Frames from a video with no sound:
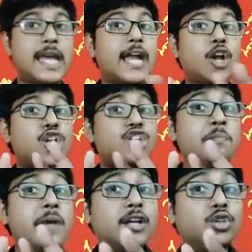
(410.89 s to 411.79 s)

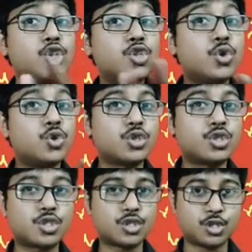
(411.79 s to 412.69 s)
cannot make those
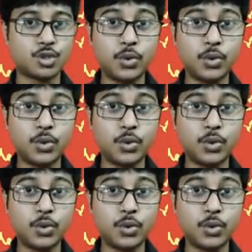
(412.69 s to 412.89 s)
goods